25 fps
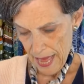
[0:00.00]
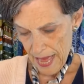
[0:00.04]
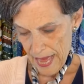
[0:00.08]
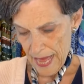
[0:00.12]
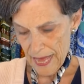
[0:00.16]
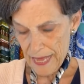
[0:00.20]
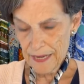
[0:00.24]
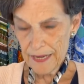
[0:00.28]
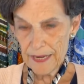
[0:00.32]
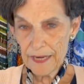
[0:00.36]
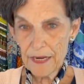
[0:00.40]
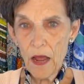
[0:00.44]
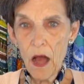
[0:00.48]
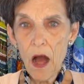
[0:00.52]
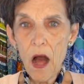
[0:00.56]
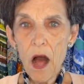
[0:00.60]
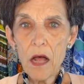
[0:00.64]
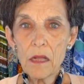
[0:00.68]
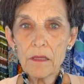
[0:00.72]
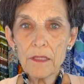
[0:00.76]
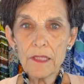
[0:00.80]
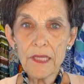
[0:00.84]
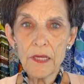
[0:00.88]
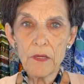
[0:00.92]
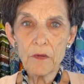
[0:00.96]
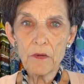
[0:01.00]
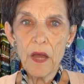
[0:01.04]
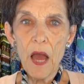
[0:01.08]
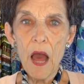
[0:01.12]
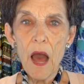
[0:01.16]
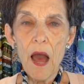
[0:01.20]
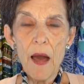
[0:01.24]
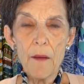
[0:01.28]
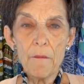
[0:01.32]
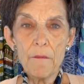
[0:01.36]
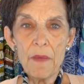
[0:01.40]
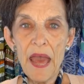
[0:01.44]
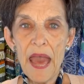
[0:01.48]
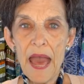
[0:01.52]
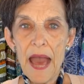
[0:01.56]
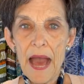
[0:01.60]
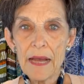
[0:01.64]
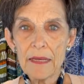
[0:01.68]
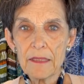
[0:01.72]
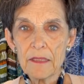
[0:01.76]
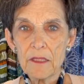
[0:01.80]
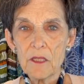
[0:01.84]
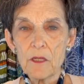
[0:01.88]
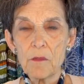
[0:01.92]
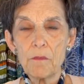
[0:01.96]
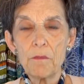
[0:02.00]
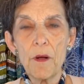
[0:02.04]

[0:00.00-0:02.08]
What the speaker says: And it also compacts the